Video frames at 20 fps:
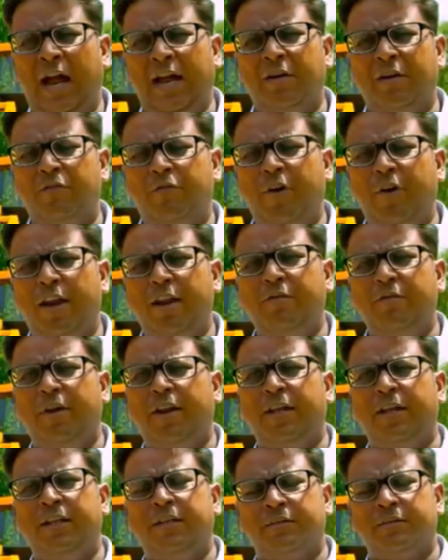and a
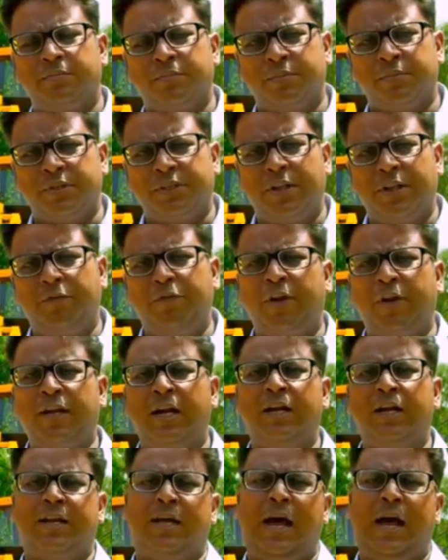very
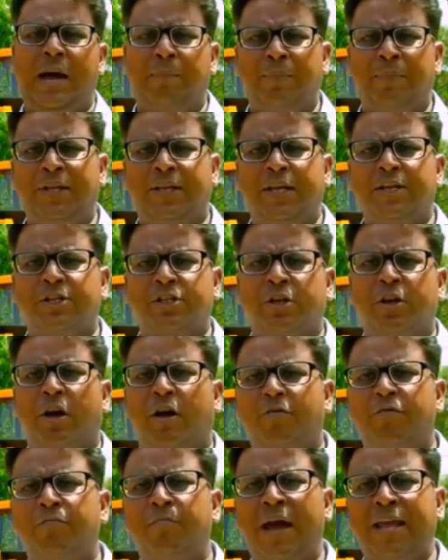difficult
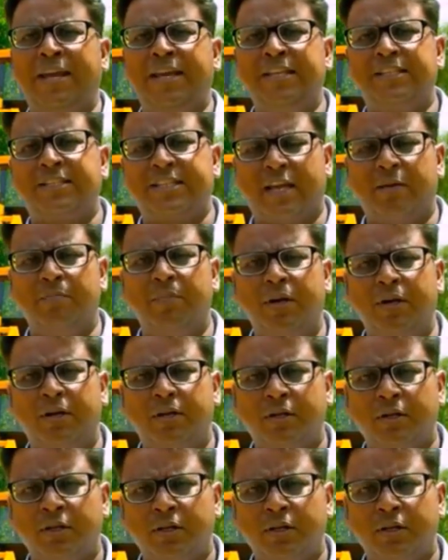application of mining segment.